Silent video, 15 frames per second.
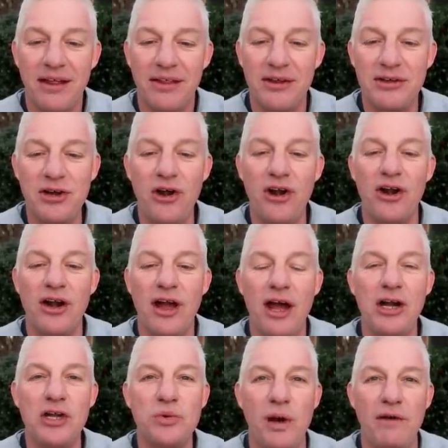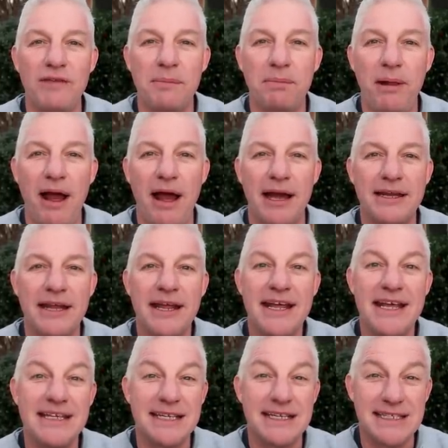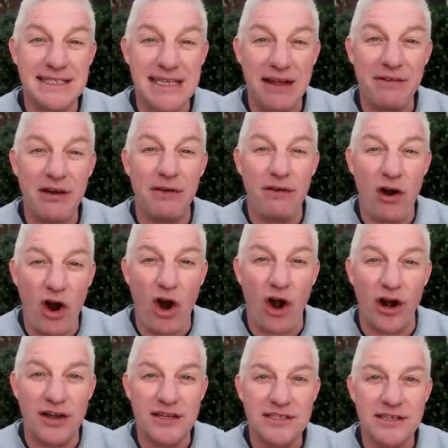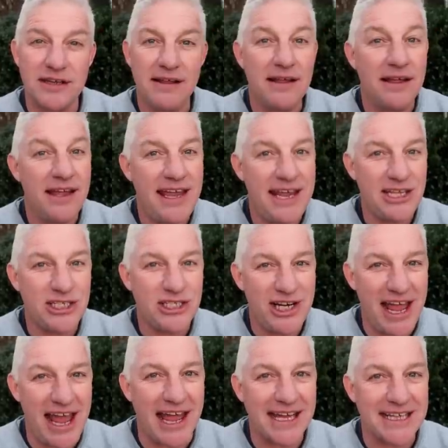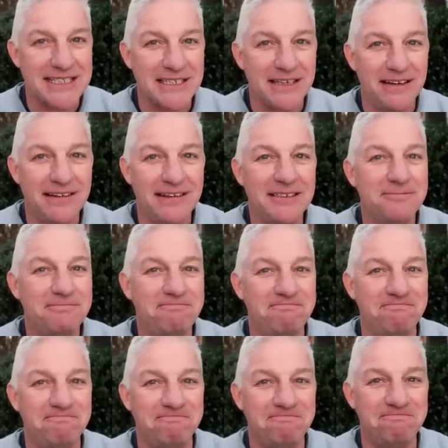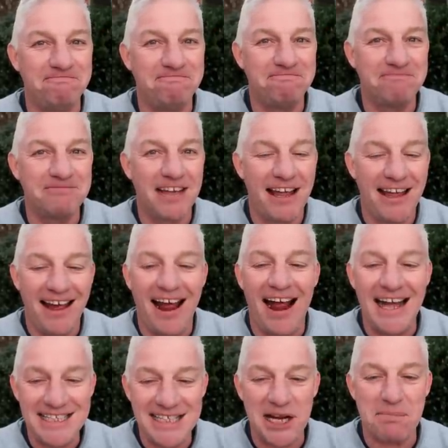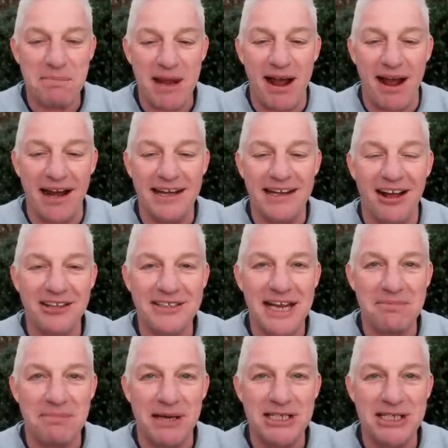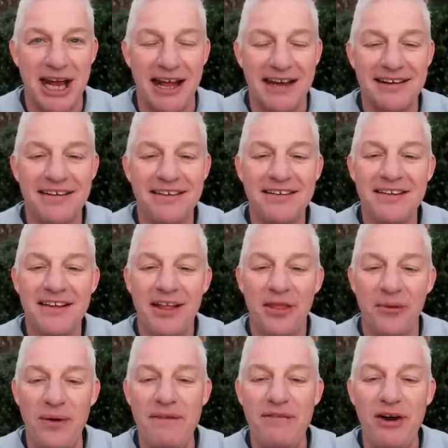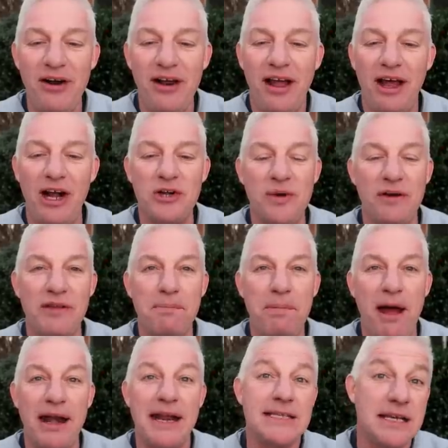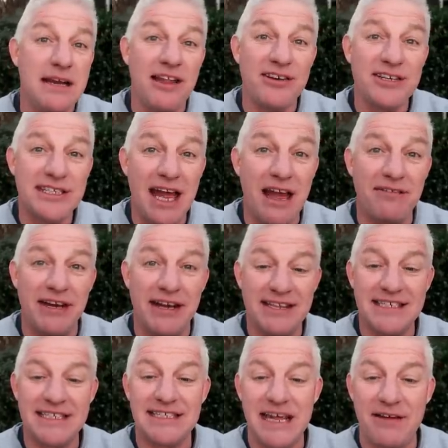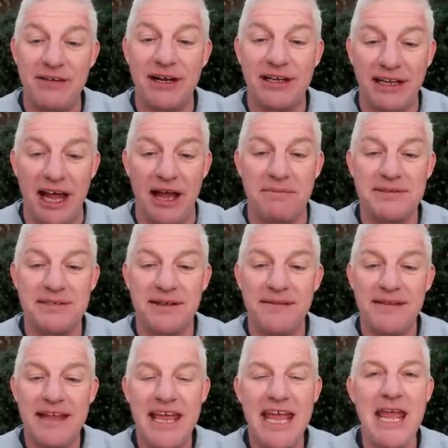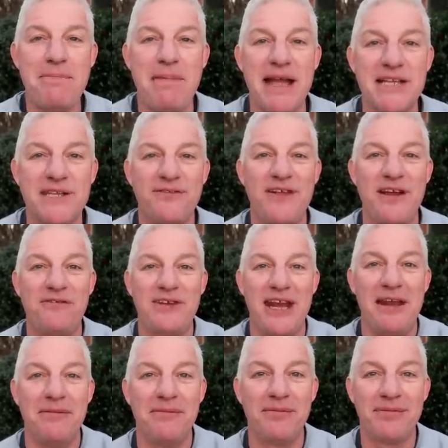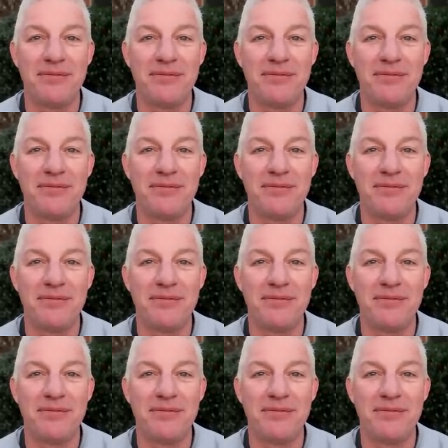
The turn, 112 in the pot, is a seven of hearts. He checks. Hmm. I check behind. I'll take my shot. The river, 112 in the pot, is another seven. It's a seven of clubs. He bets 50.